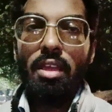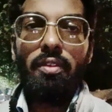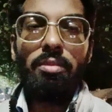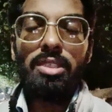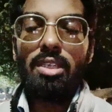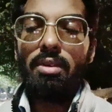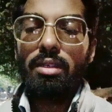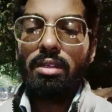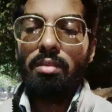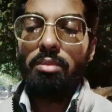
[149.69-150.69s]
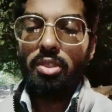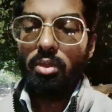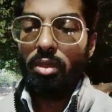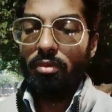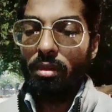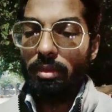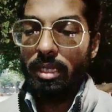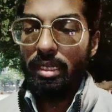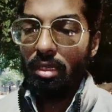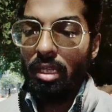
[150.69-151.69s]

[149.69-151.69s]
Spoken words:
If you missed out, be sure to evolve that.